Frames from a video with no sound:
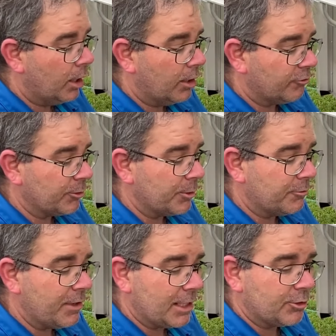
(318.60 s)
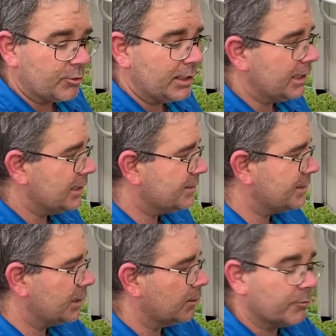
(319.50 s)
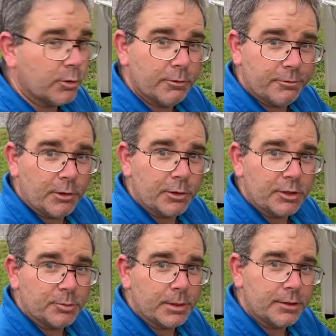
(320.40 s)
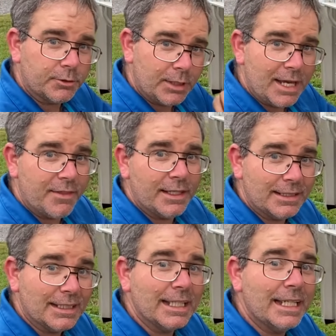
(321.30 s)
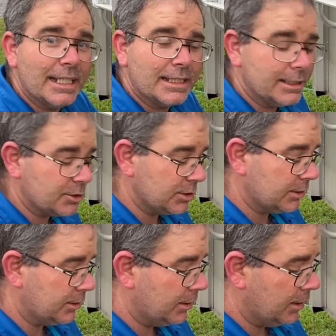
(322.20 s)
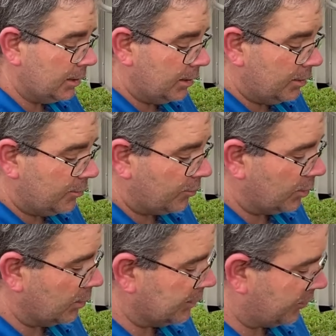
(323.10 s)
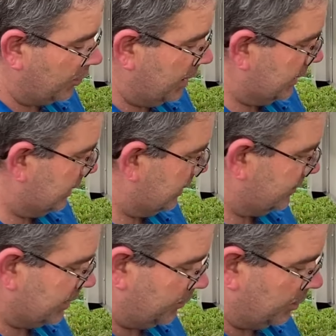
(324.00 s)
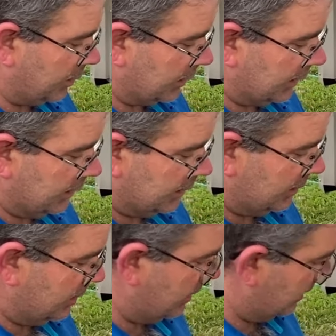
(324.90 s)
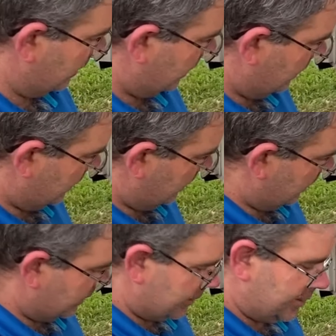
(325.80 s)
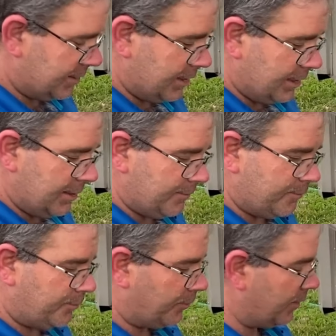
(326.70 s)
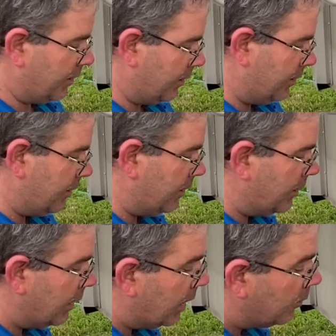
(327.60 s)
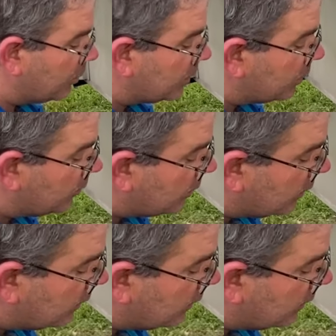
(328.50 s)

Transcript: From the factory, it is set up for a furnace because it'll have that delay ignition. So let's go ahead and get this thing plugged in and see how we're doing.